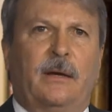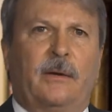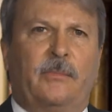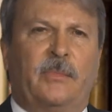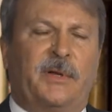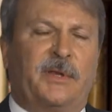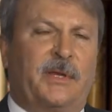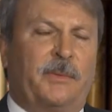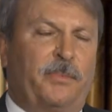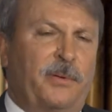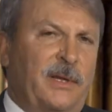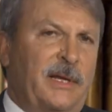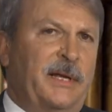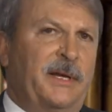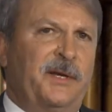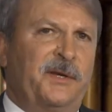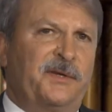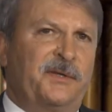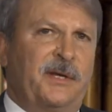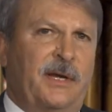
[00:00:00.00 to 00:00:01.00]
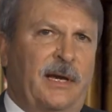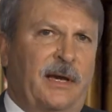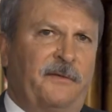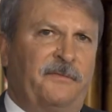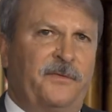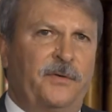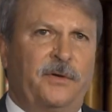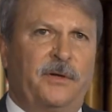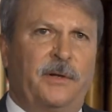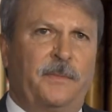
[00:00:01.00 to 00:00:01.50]
But the planning
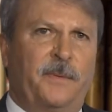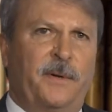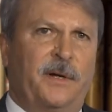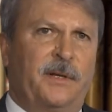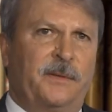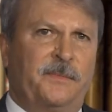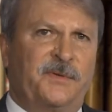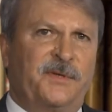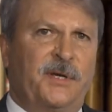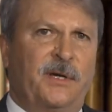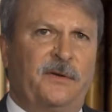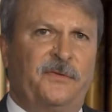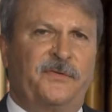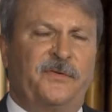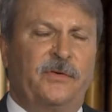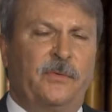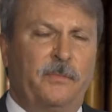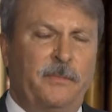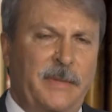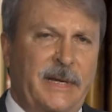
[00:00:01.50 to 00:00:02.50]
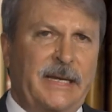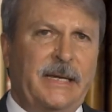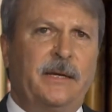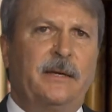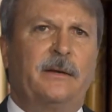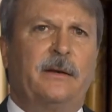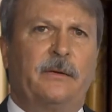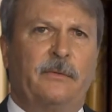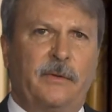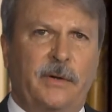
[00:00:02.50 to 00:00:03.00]
staff took it upon themselves to make
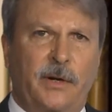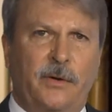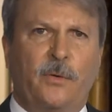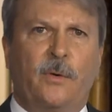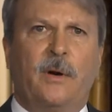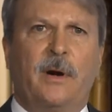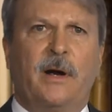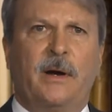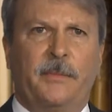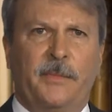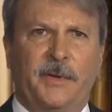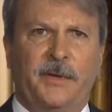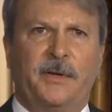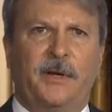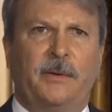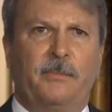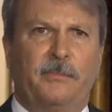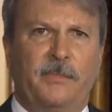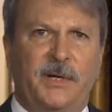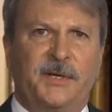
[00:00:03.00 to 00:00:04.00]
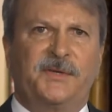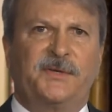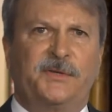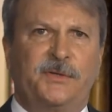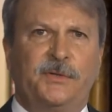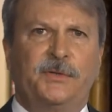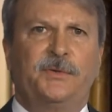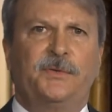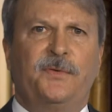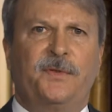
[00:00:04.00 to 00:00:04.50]
it a requirement, a
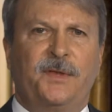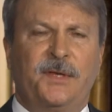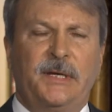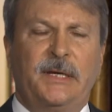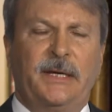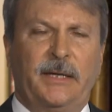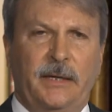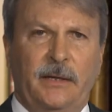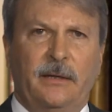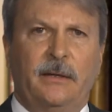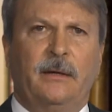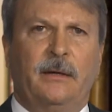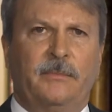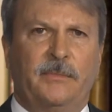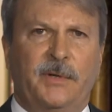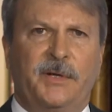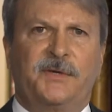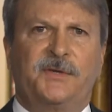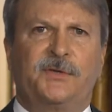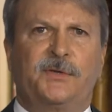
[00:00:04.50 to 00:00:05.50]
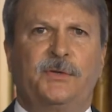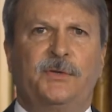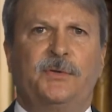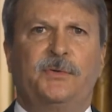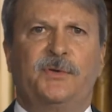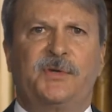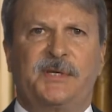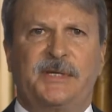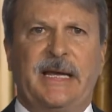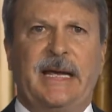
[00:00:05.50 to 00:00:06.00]
must-do thing, a
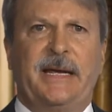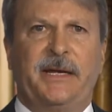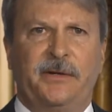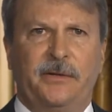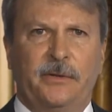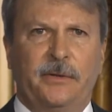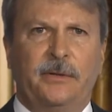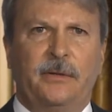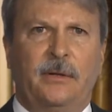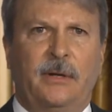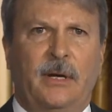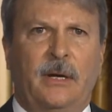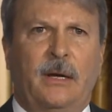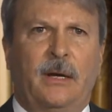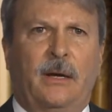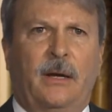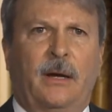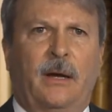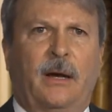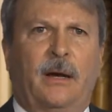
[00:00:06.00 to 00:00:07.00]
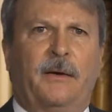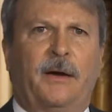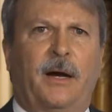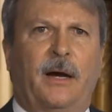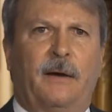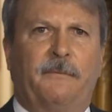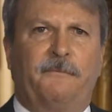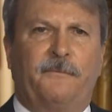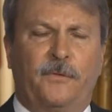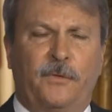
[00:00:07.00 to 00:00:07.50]
must-do standard
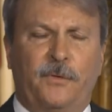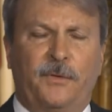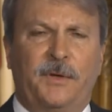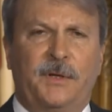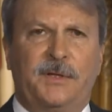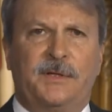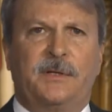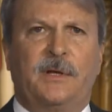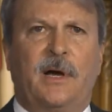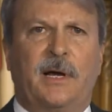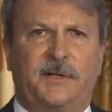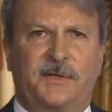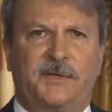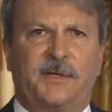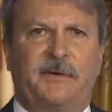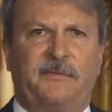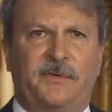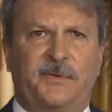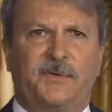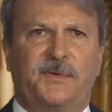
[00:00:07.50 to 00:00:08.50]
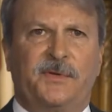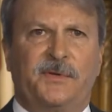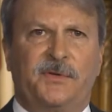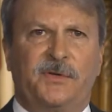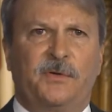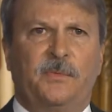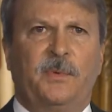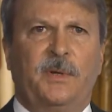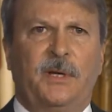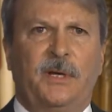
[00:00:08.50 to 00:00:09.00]
for these lot severances
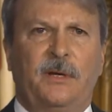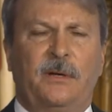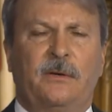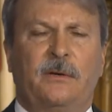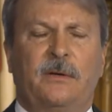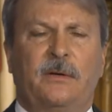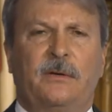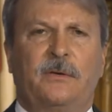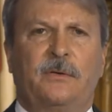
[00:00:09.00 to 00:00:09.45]
to be